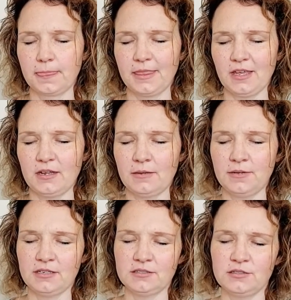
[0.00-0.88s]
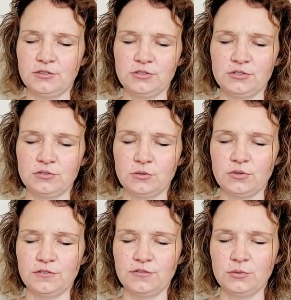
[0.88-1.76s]
And I'm asking your soul
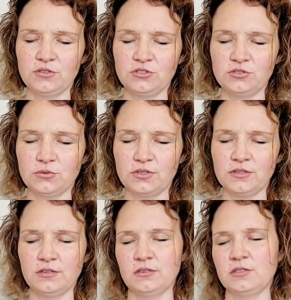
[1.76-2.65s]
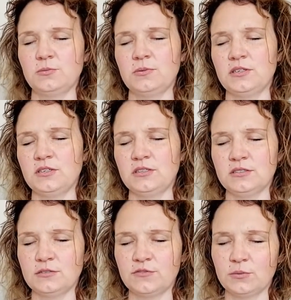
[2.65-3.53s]
if you enjoyed the
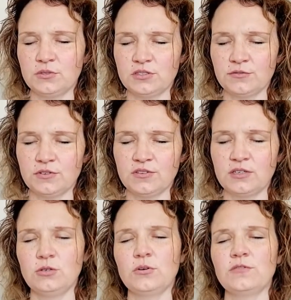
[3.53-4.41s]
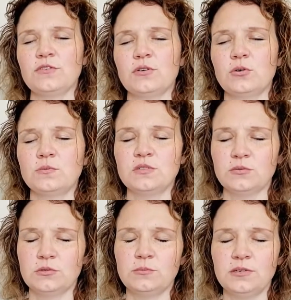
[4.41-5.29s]
experience, if it was everything you ever hoped it
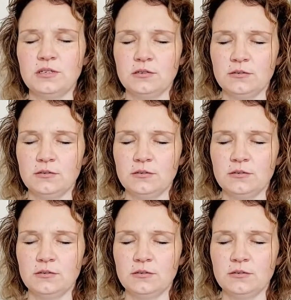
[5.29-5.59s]
would be.